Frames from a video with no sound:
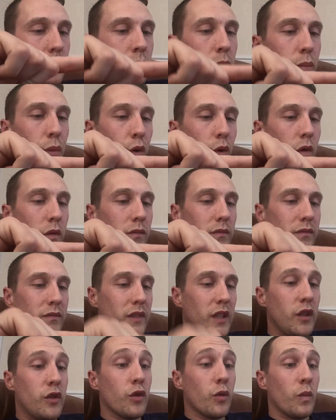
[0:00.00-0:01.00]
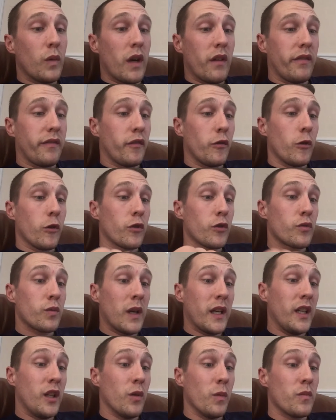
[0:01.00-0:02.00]
But he done well for us.
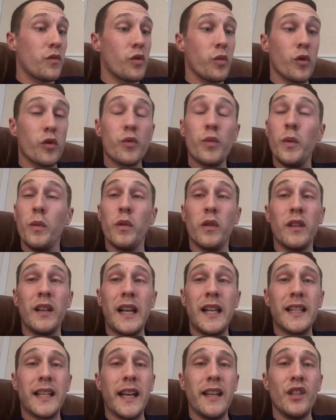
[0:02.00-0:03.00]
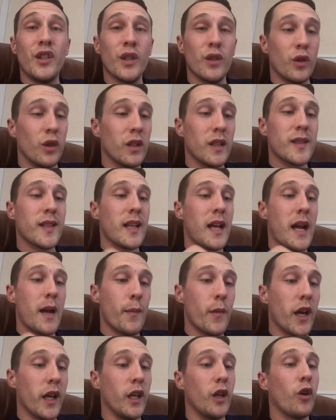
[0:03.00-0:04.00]
When he come to us, we were relegation all the
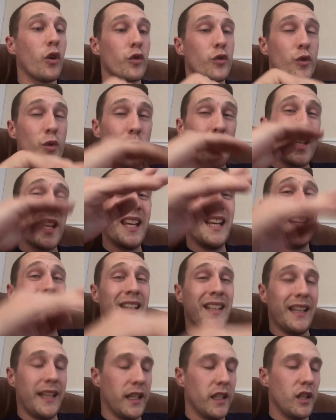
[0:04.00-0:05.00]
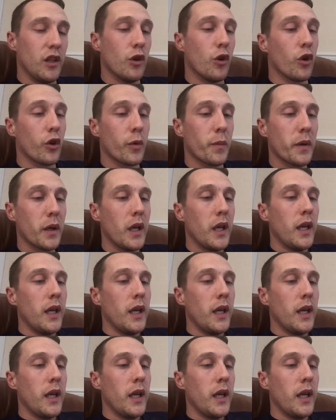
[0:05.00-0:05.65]
time, and he got us up to hit near Europe.